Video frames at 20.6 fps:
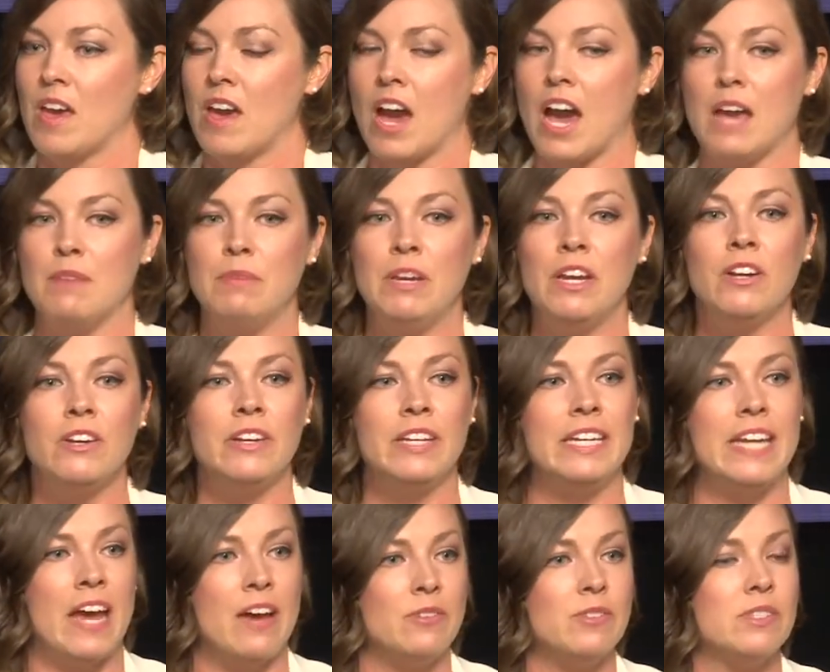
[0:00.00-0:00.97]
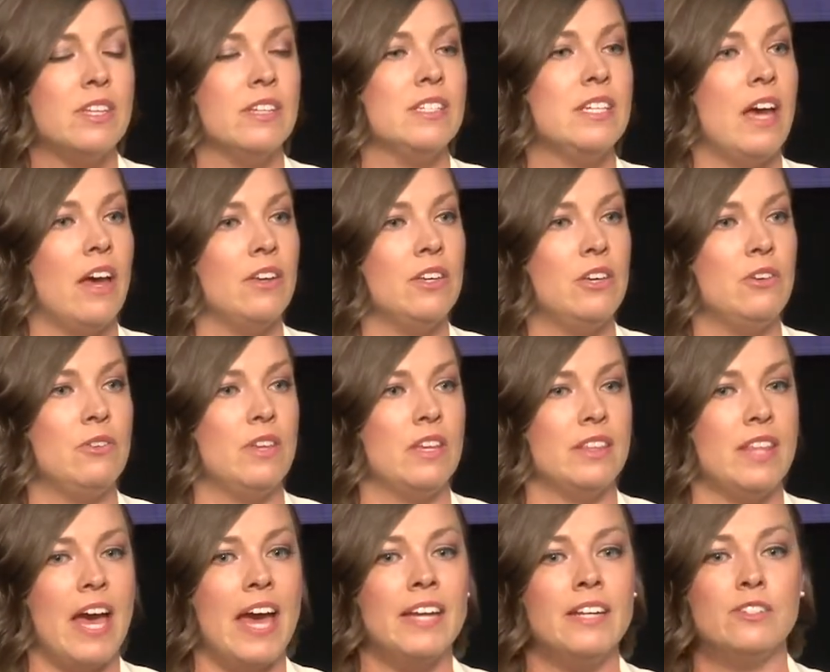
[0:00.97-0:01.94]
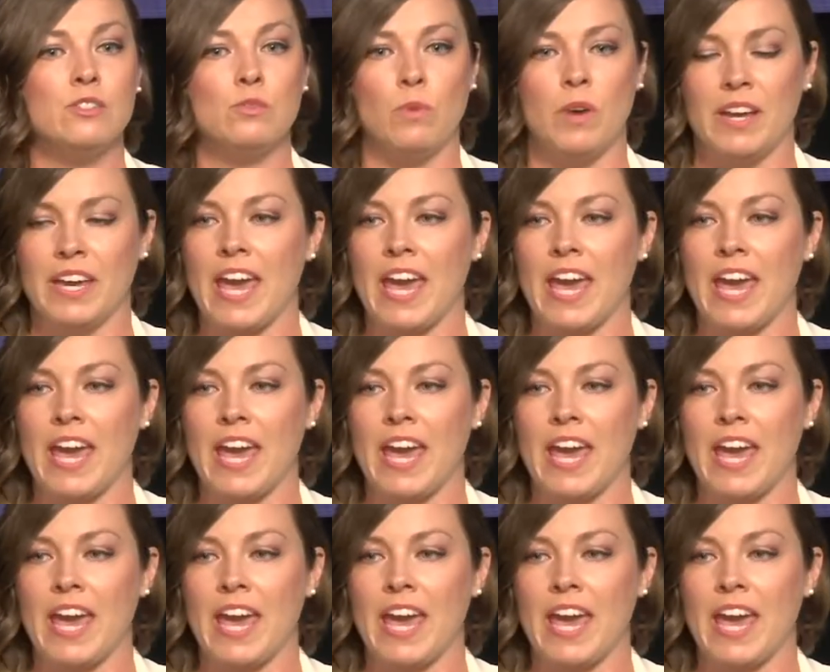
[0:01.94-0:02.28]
I'm here to announce and tell you that that is what